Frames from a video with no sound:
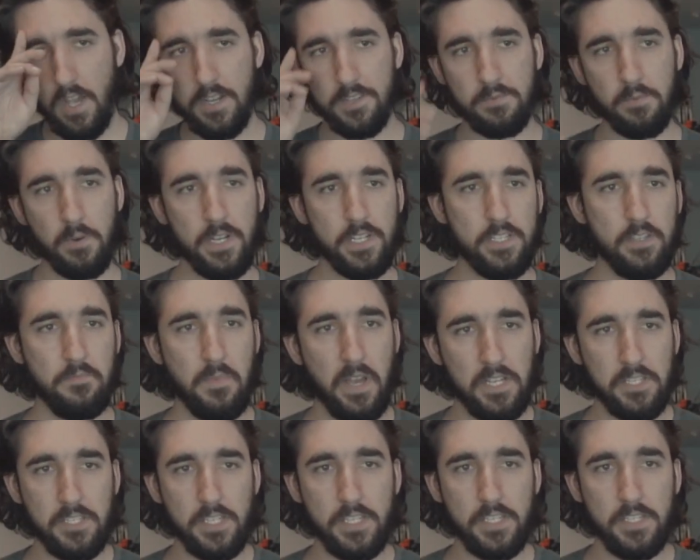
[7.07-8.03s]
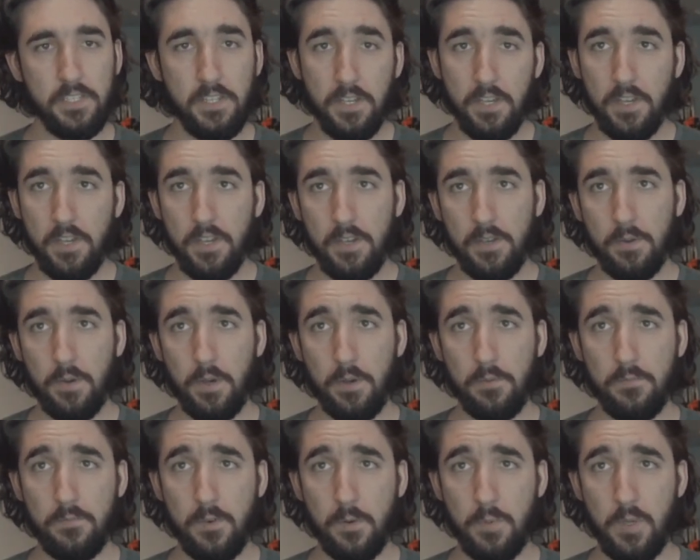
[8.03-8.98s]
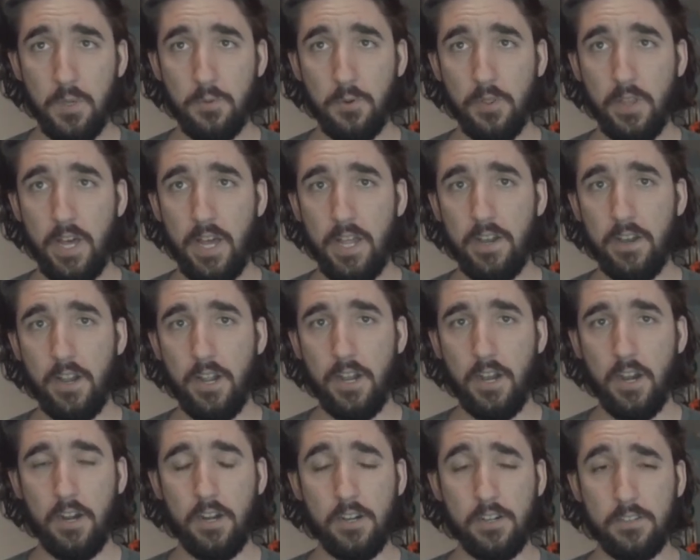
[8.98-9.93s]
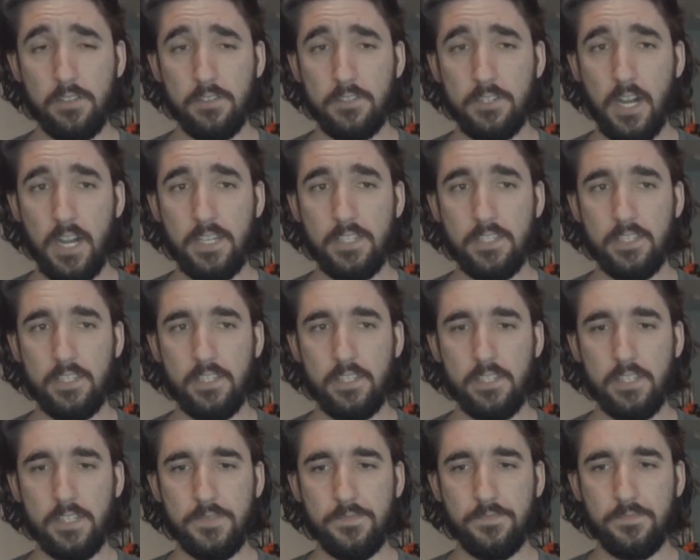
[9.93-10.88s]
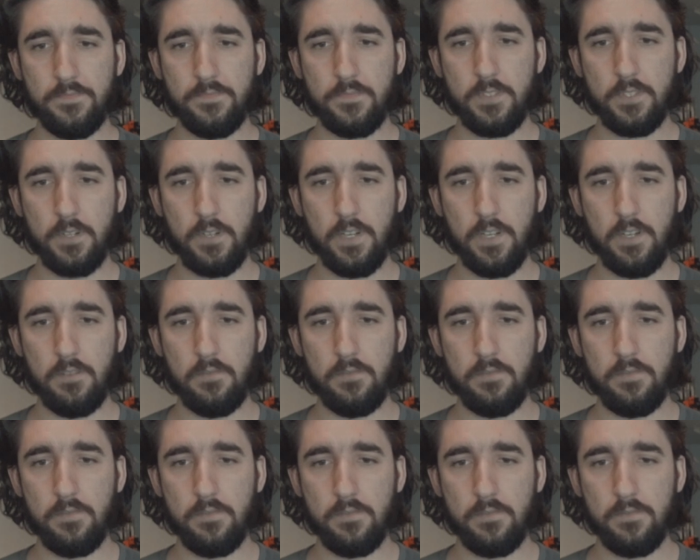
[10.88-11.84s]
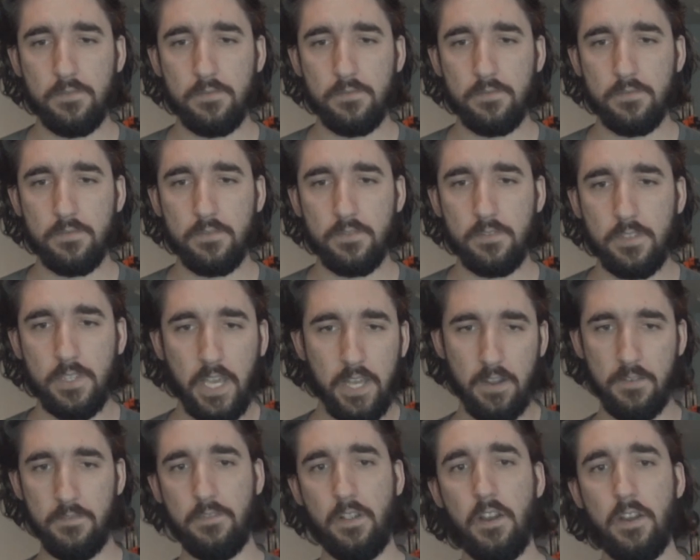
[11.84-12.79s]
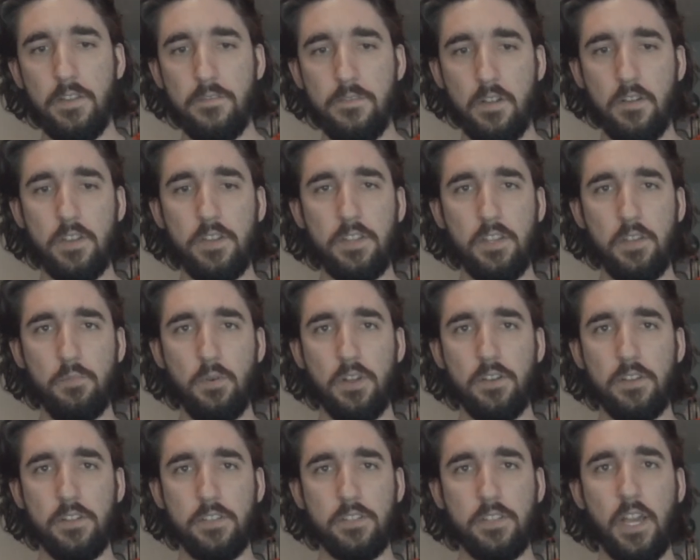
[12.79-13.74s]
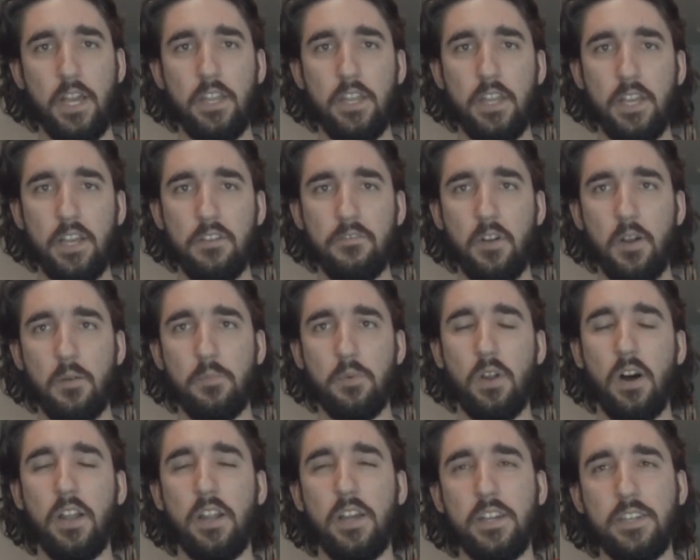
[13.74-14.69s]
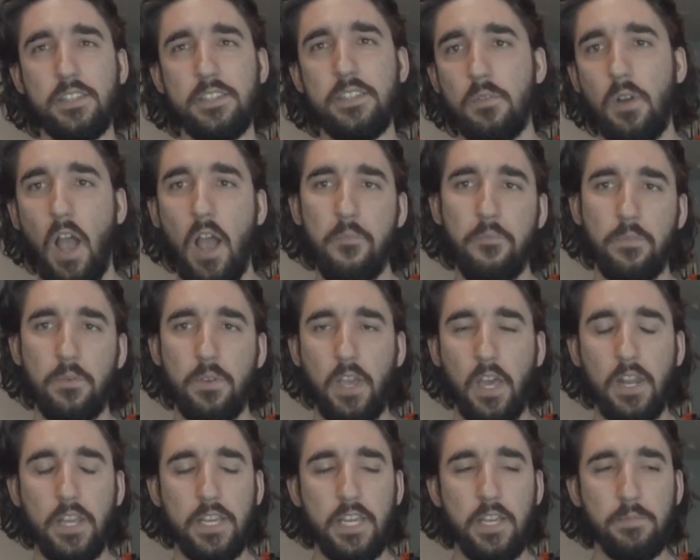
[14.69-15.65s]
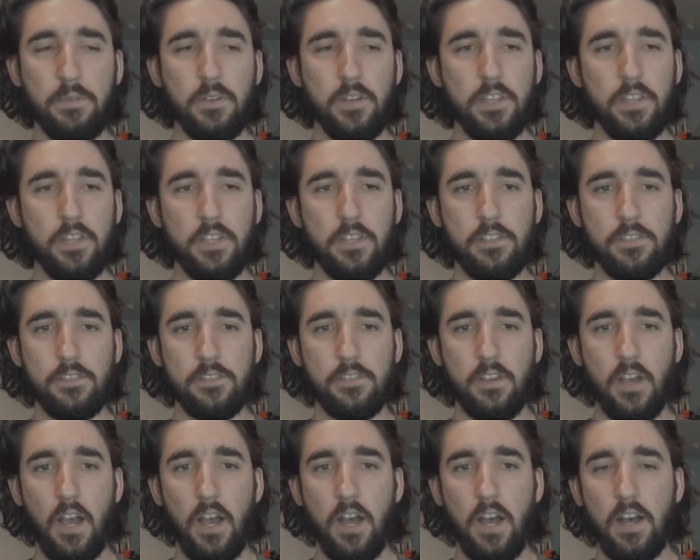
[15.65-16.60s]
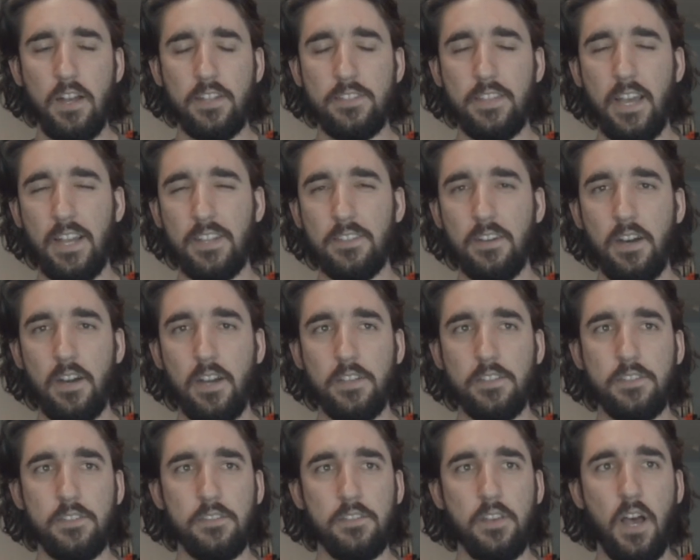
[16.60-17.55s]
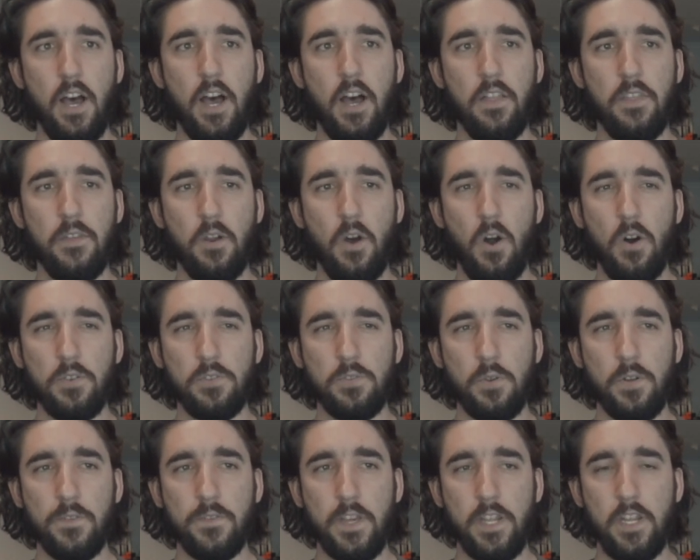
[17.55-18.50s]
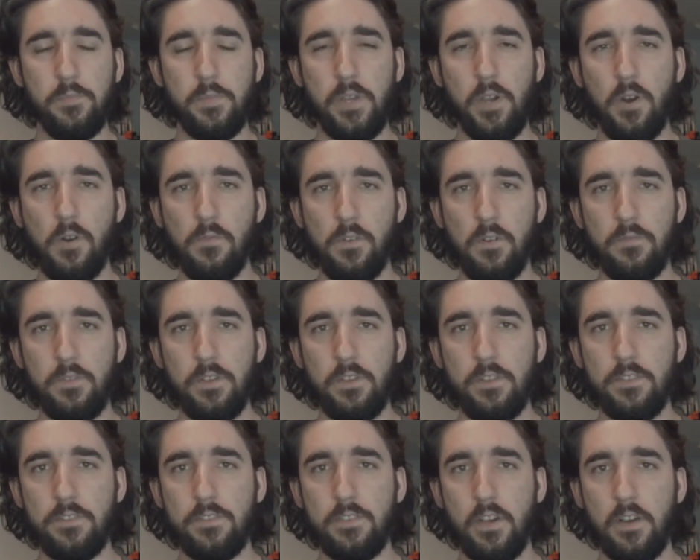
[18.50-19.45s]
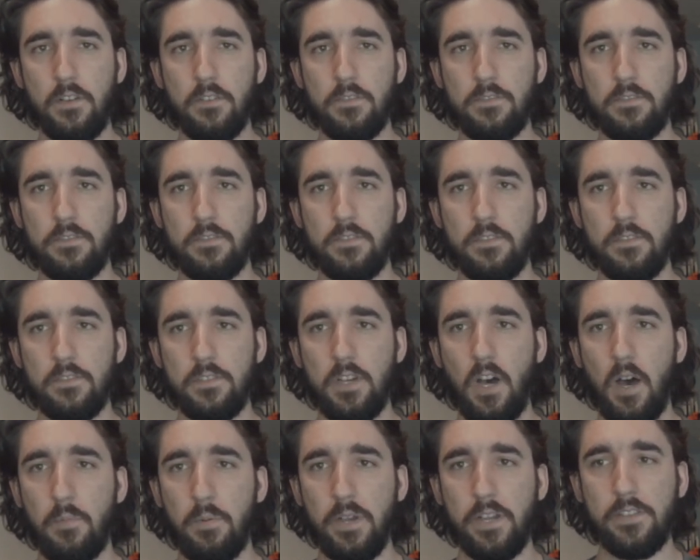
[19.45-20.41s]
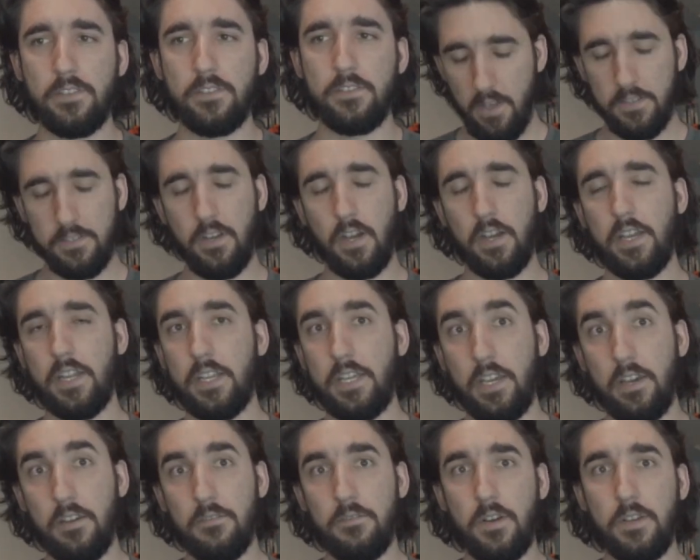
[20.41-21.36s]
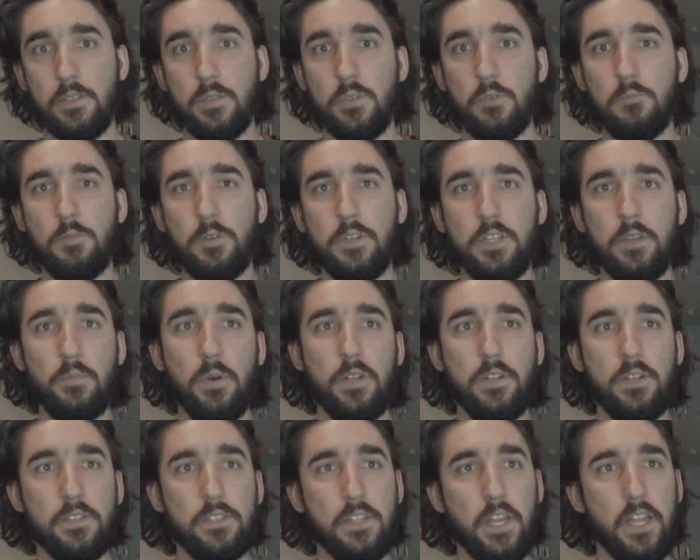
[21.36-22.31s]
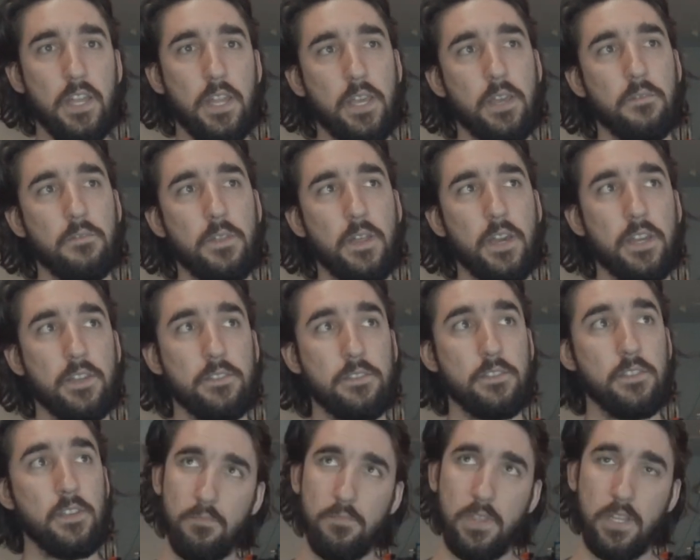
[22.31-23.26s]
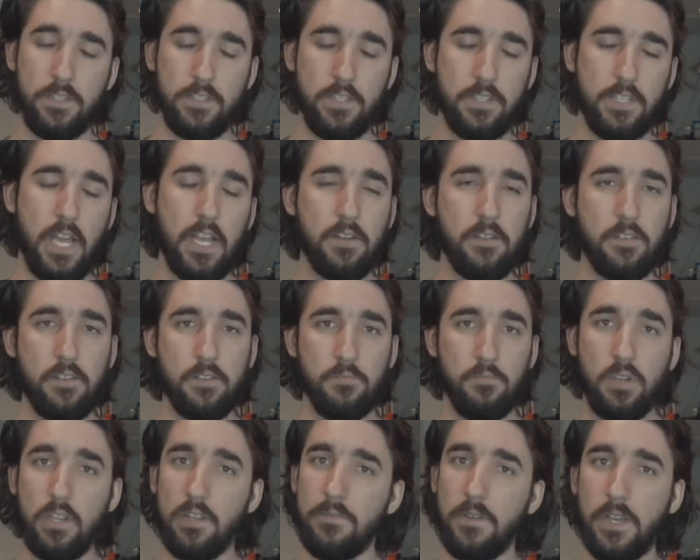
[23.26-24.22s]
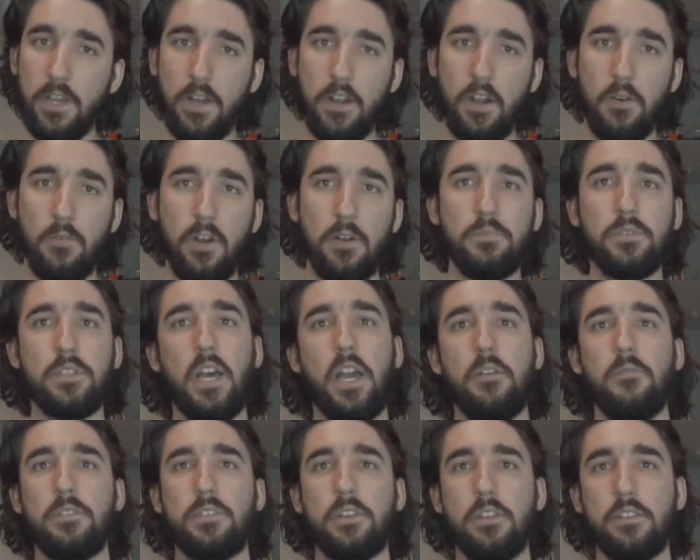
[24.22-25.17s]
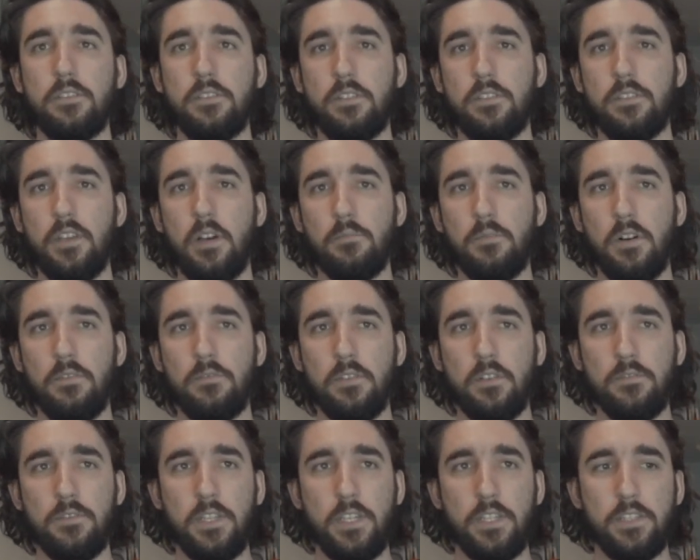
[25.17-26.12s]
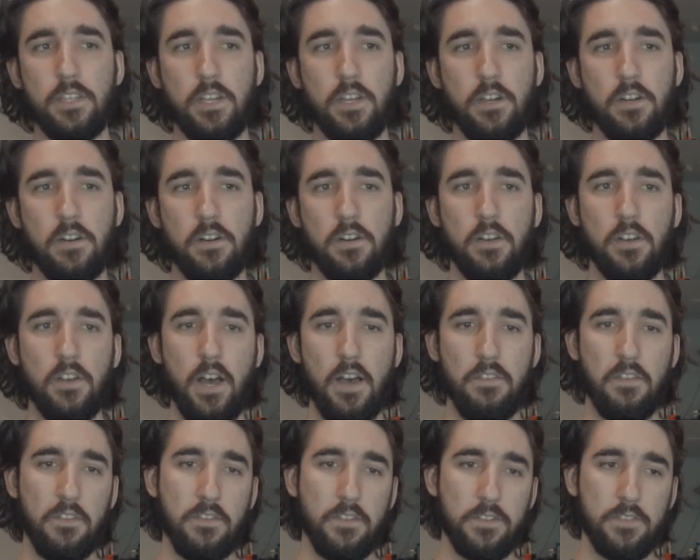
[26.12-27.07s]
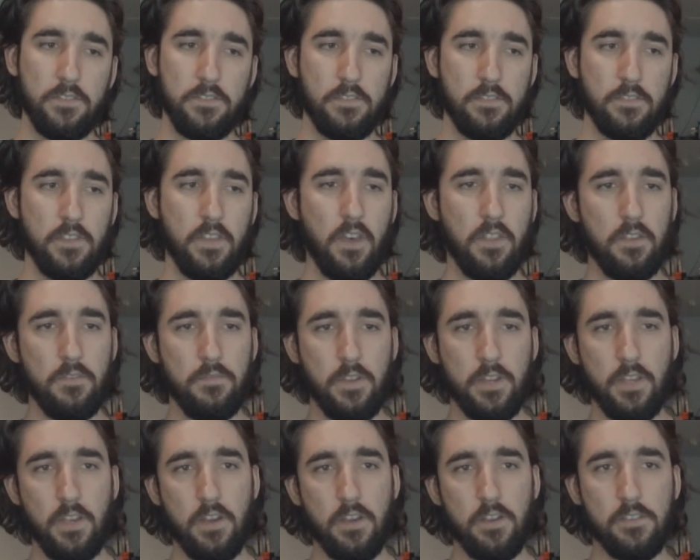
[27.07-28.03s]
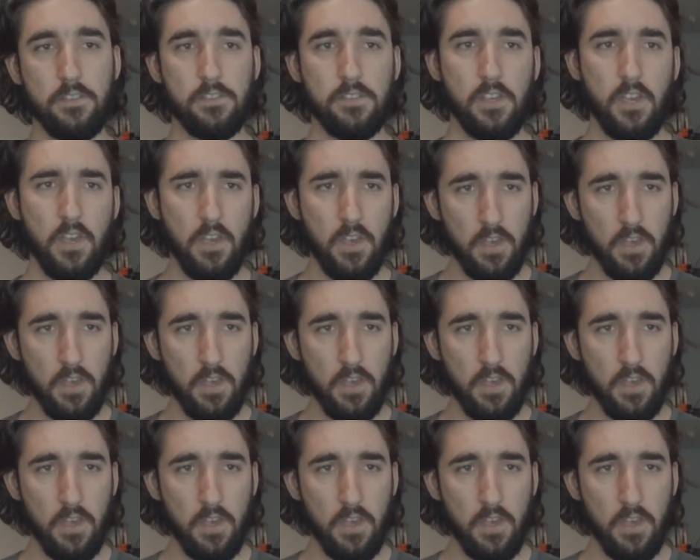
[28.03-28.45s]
just wanted to mention for people that are trying to sort of get a very, very deep understanding of our product. I'm going to keep doing these tech talks. They're all sort of going to be overviews of topics. It's not going to give a super deep understanding of things. There's the tech briefing on our website, which goes into some level of detail, and then there's the other videos.